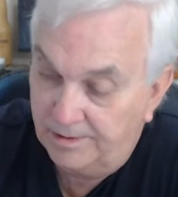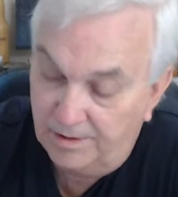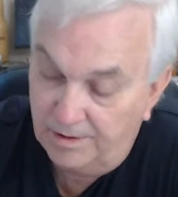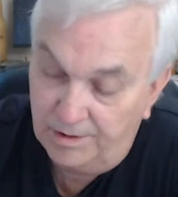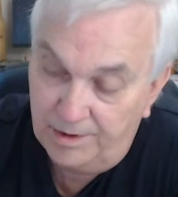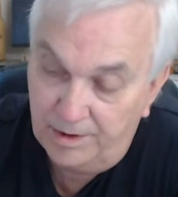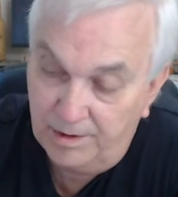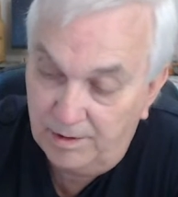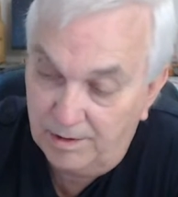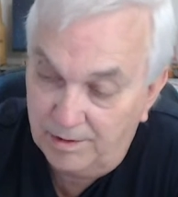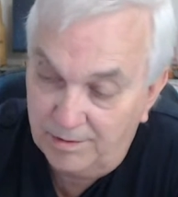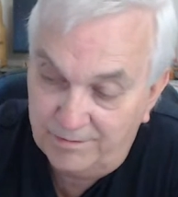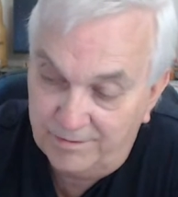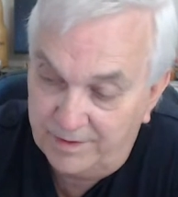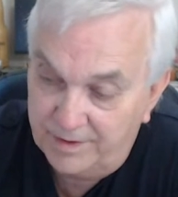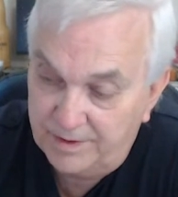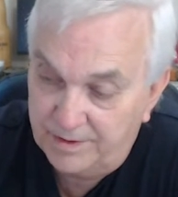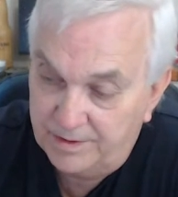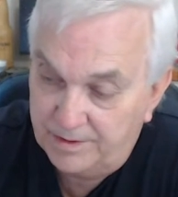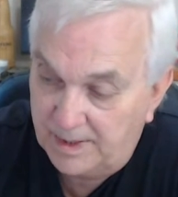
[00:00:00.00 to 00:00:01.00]
grow your own
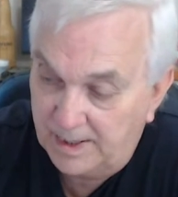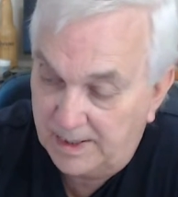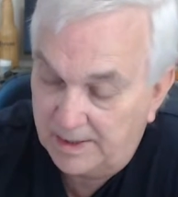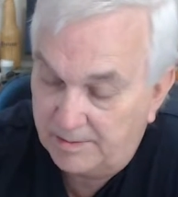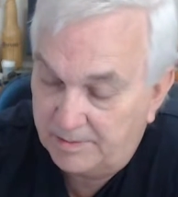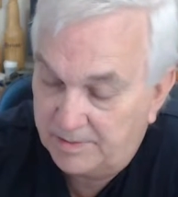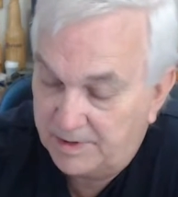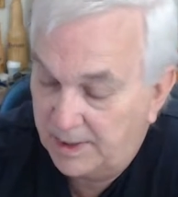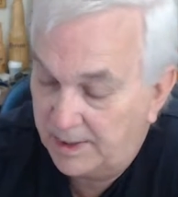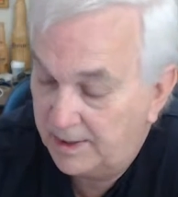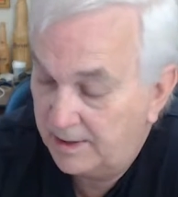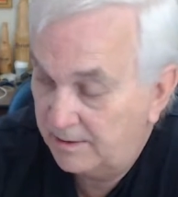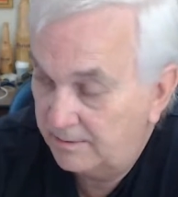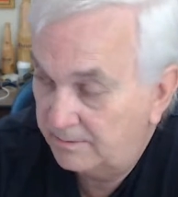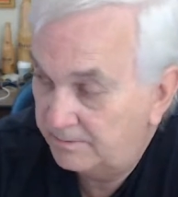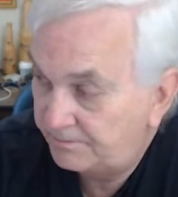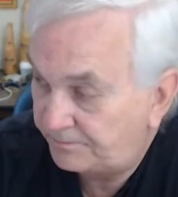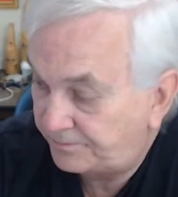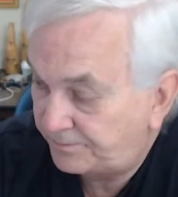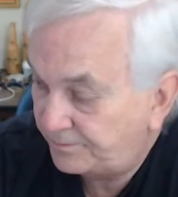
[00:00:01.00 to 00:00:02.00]
food type
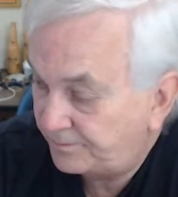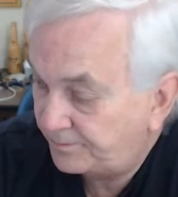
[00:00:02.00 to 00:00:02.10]
channel,